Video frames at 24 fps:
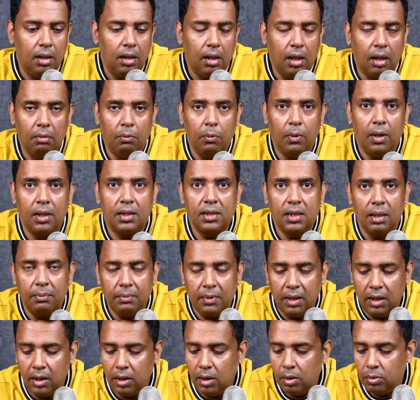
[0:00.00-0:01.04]
and work
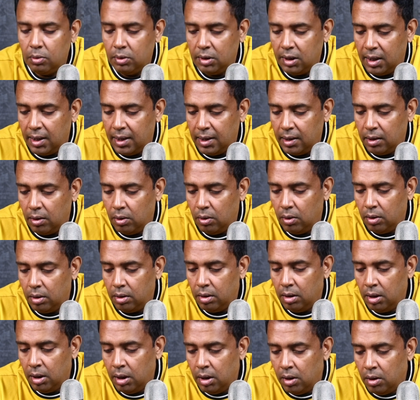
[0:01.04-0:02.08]
something out with your
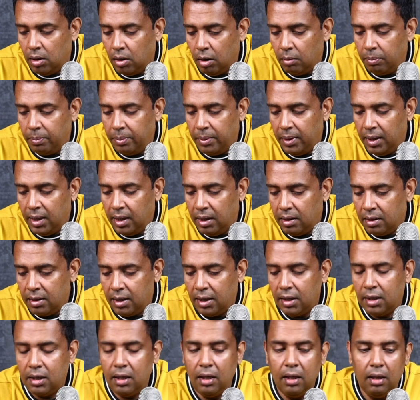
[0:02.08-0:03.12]
landlord, or pay
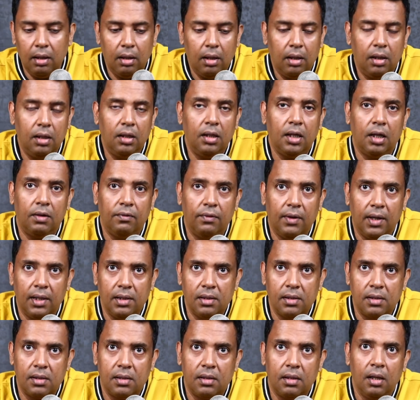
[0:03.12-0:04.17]
rental in
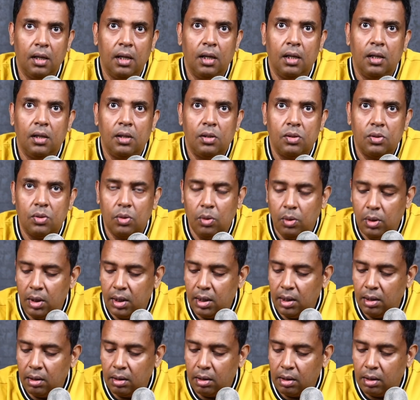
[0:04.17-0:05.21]
advance so you
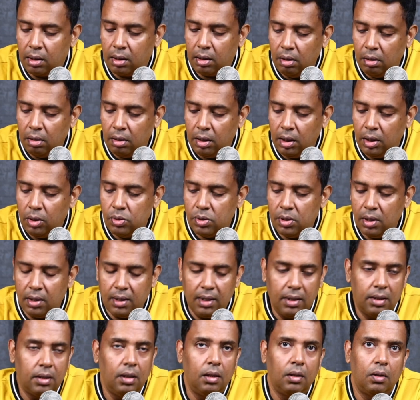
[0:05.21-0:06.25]
can reduce your
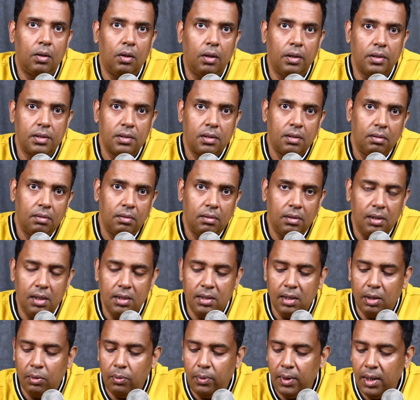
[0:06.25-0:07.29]
rental cost.
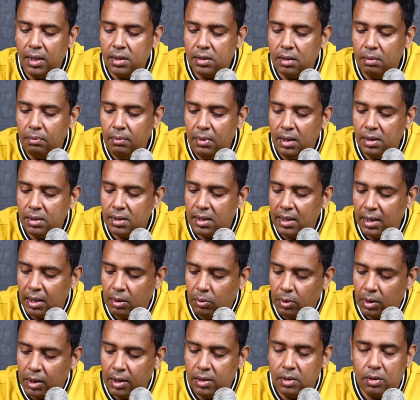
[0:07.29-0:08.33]
These are ways and means,
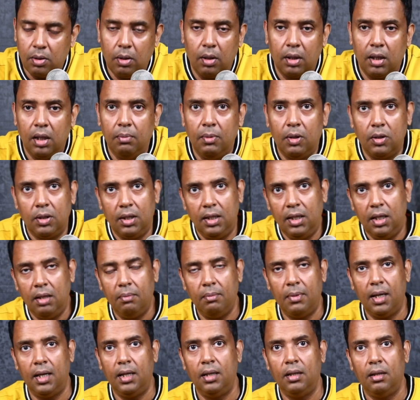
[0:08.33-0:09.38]
like what I was talking about,
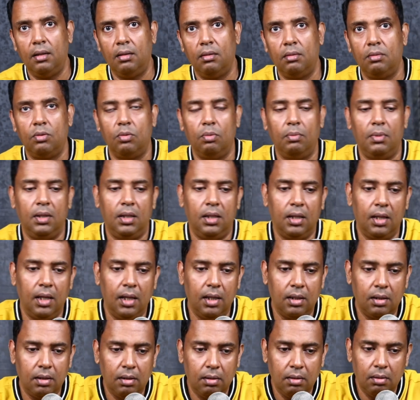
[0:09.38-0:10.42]
EMI, to
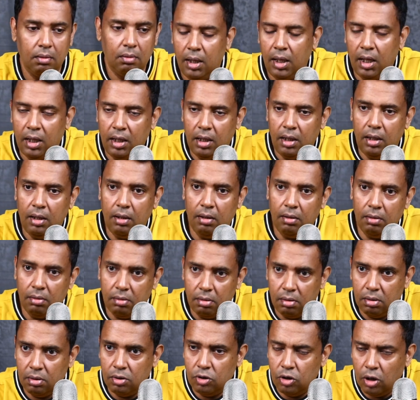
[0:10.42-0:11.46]
mitigate any
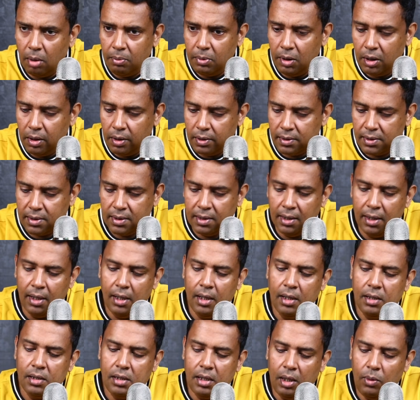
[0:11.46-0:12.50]
job loss.
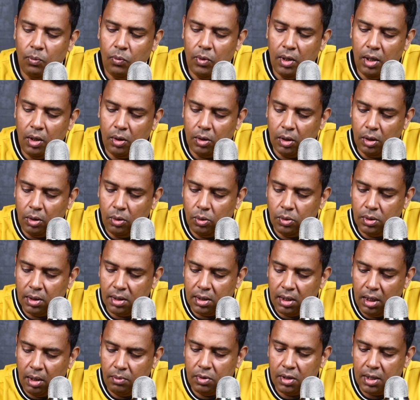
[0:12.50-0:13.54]
Same way, you can use
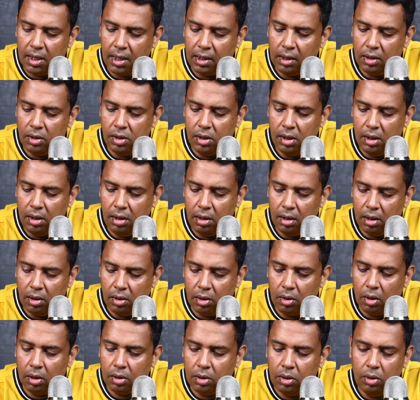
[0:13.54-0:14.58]
the same strategy
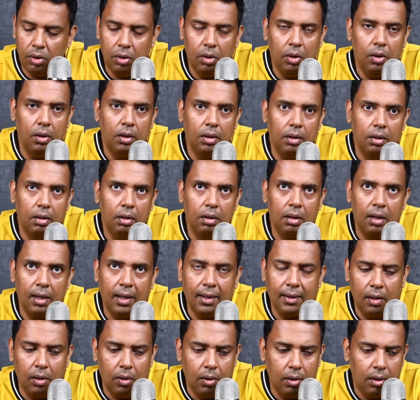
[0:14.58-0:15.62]
and talk to your
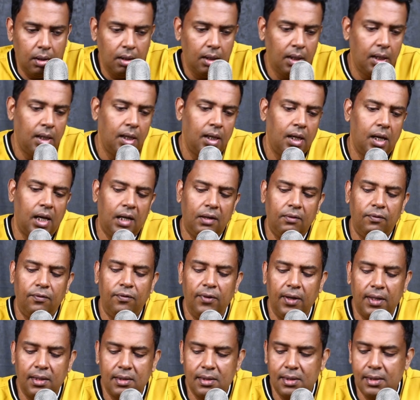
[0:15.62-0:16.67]
landlord and
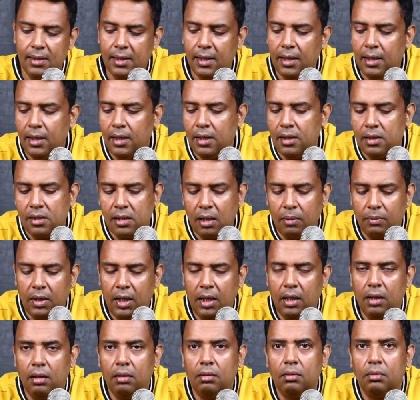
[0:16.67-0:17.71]
fix
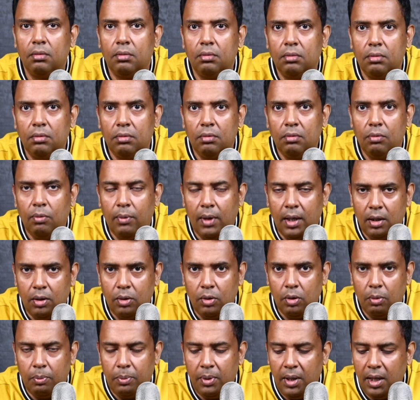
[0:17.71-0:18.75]
something where
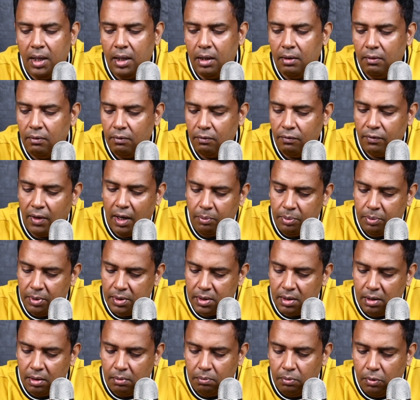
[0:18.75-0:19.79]
you're paying
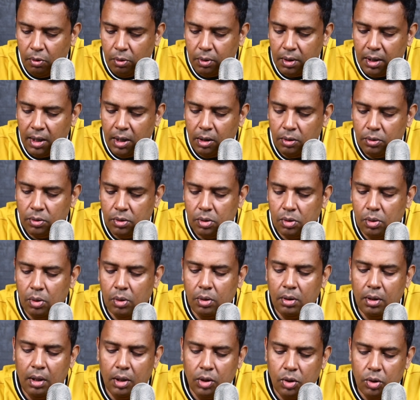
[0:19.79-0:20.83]
5% more now,
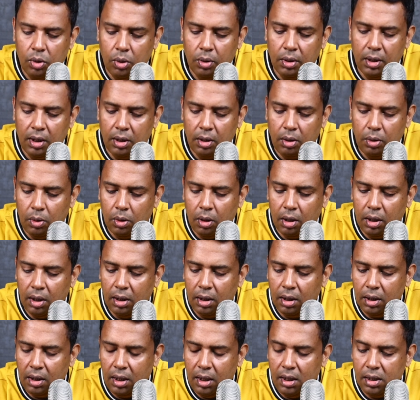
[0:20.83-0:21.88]
so to assure that you're not
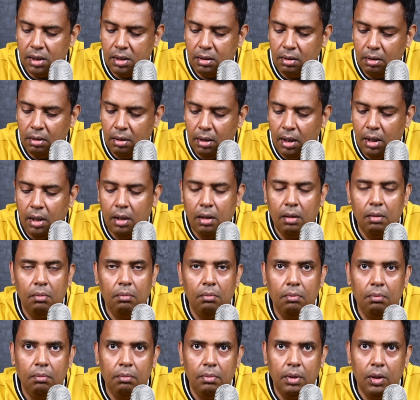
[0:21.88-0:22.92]
increased
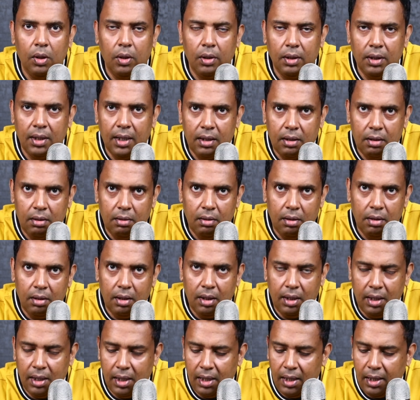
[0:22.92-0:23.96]
beyond that
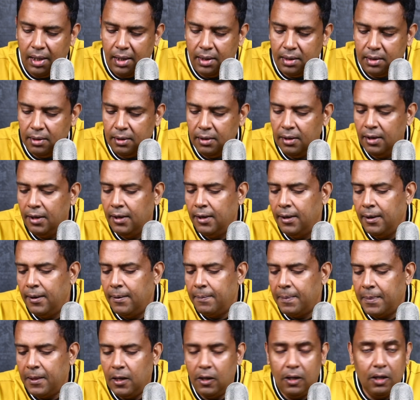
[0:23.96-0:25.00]
a year later,
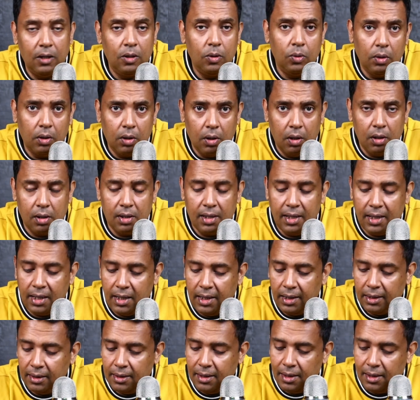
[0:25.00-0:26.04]
you get into a contract like